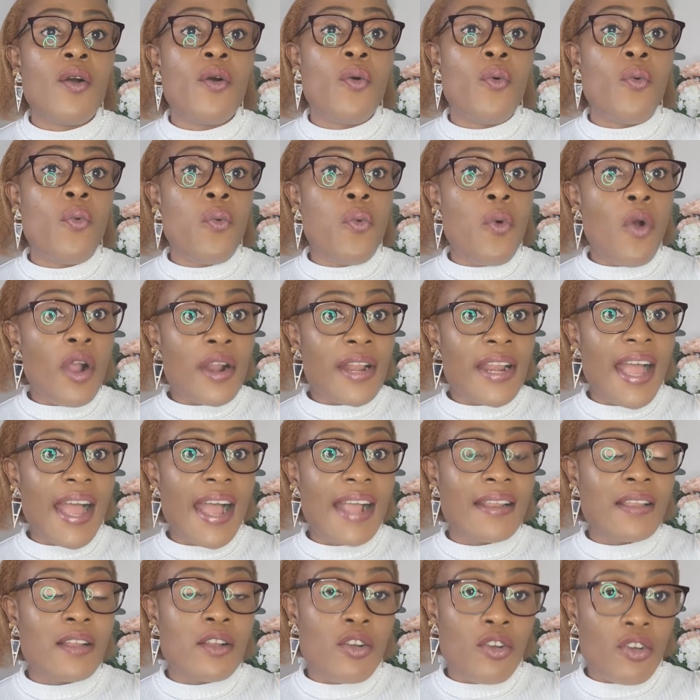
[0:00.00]
what
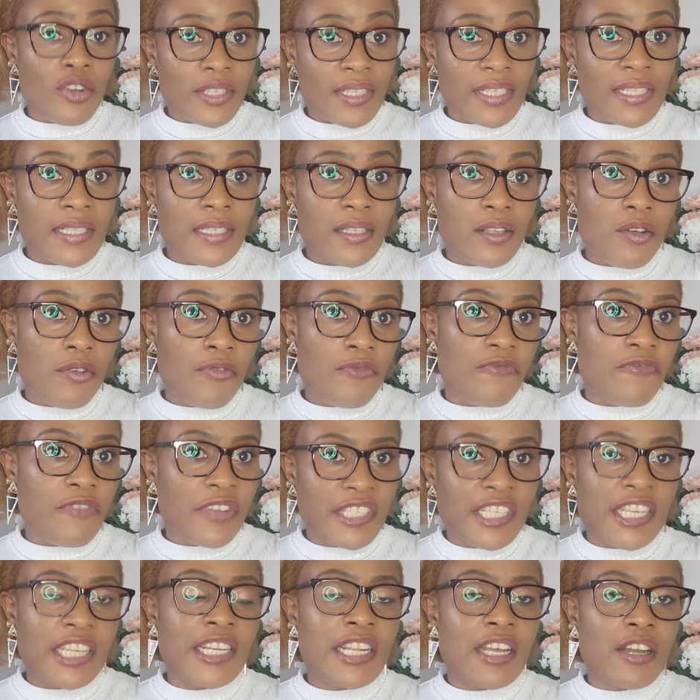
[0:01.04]
are the causes of
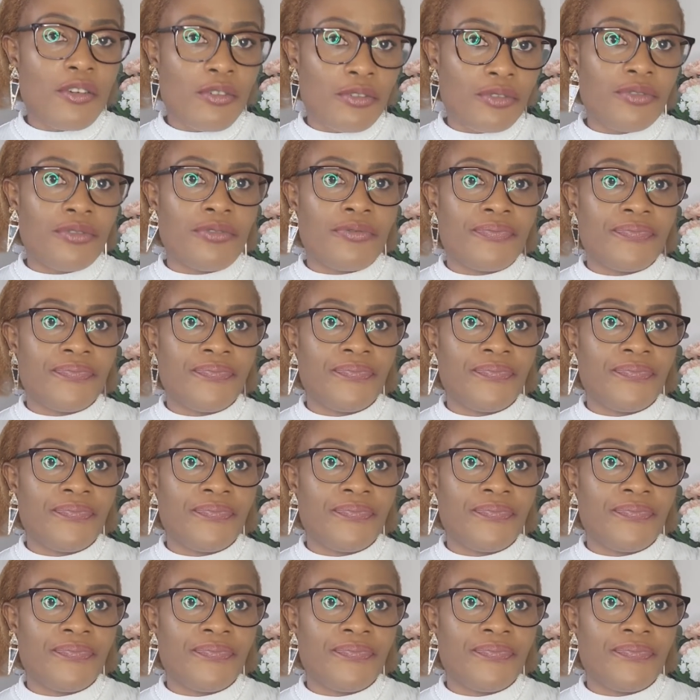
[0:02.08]
vaginal odor?